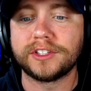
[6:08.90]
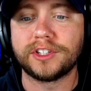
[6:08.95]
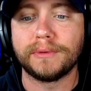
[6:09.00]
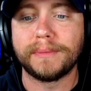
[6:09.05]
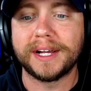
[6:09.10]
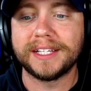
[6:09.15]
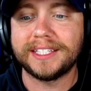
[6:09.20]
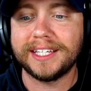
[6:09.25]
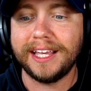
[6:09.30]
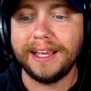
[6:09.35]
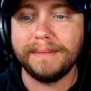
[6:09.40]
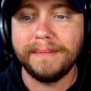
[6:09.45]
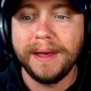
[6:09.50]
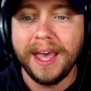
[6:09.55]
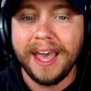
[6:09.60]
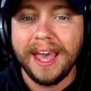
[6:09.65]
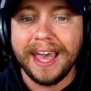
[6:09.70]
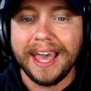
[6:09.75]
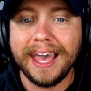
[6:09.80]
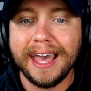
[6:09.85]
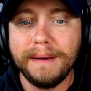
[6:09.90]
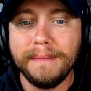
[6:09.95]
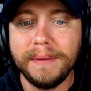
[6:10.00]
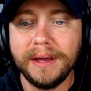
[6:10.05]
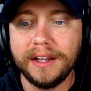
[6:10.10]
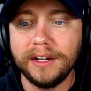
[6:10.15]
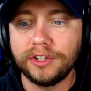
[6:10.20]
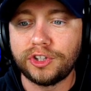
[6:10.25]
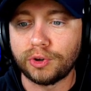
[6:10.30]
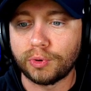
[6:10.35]
on my team. Him
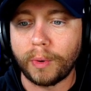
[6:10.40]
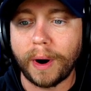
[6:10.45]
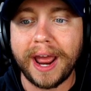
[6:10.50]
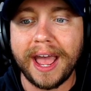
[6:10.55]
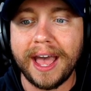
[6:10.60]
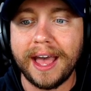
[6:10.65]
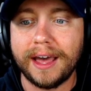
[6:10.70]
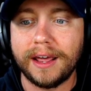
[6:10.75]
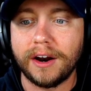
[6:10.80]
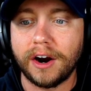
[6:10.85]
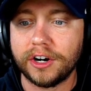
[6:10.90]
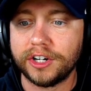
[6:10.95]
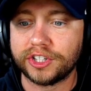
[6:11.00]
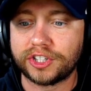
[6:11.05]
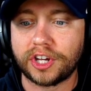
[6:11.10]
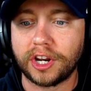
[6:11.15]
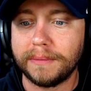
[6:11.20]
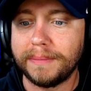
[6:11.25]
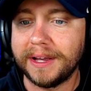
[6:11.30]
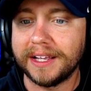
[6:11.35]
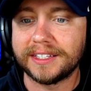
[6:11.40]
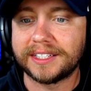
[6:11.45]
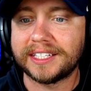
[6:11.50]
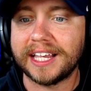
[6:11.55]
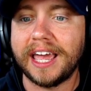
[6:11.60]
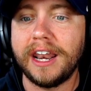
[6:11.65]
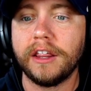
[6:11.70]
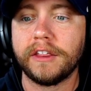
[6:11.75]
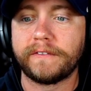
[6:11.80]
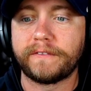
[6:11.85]
and Duran are just going to be
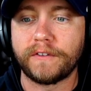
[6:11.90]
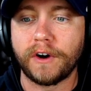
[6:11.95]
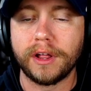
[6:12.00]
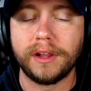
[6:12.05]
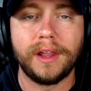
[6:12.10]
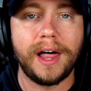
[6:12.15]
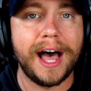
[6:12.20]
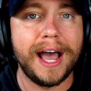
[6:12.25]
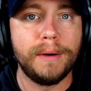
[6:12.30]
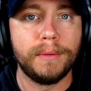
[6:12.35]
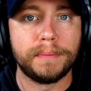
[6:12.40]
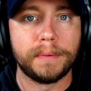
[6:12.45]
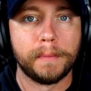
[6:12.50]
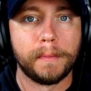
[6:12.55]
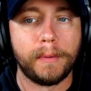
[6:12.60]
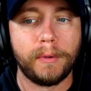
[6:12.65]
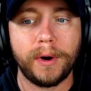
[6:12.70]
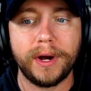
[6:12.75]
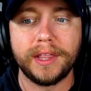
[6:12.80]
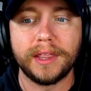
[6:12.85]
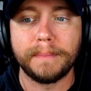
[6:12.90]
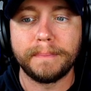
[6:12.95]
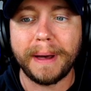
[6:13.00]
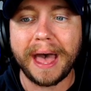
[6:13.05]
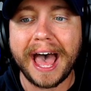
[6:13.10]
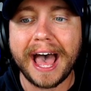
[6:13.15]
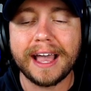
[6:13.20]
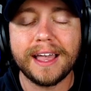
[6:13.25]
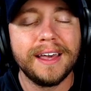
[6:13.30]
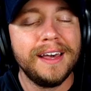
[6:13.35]
insane in the front line with Papoy in the
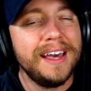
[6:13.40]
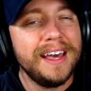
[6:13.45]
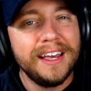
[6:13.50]
back.